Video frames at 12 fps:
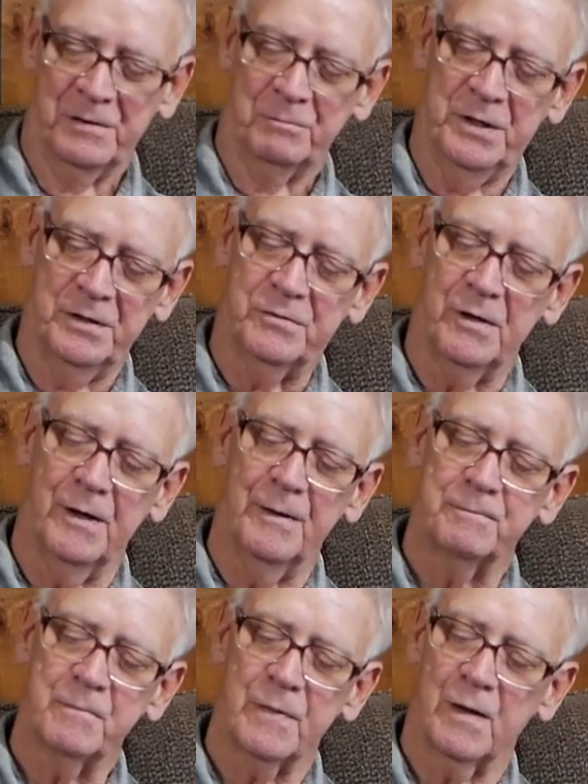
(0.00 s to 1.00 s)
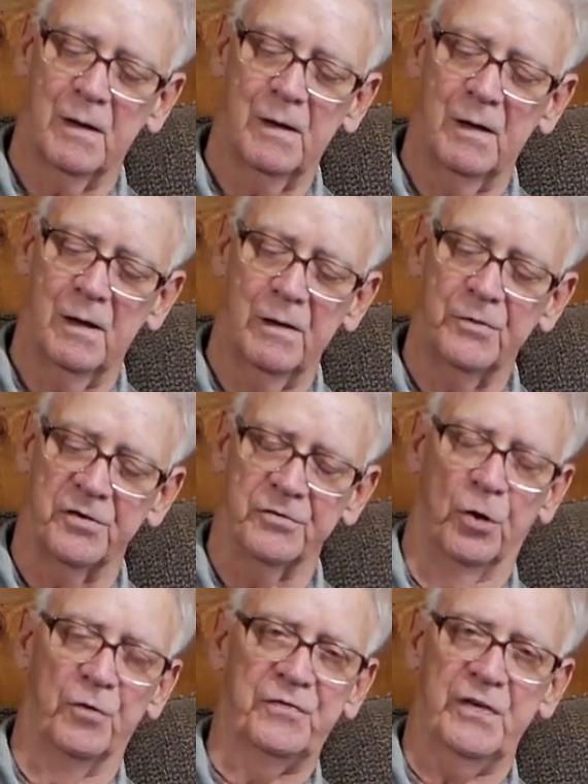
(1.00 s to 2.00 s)
But there's
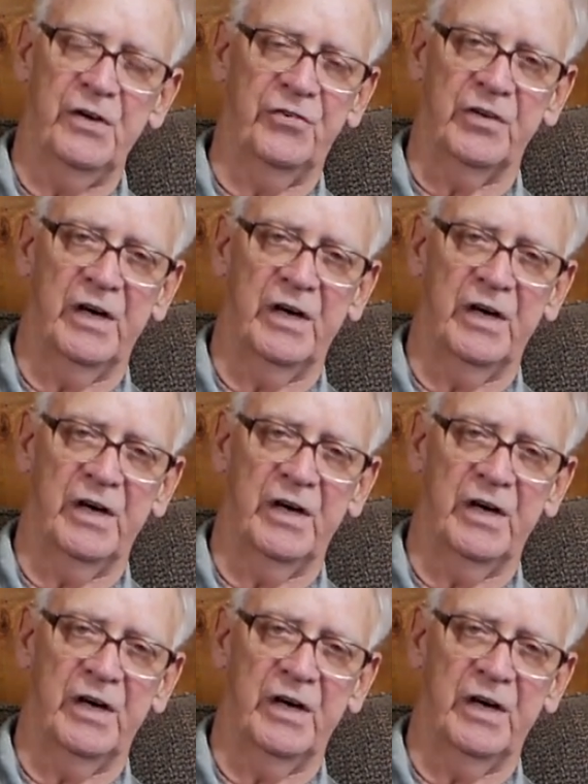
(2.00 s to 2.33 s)
no fish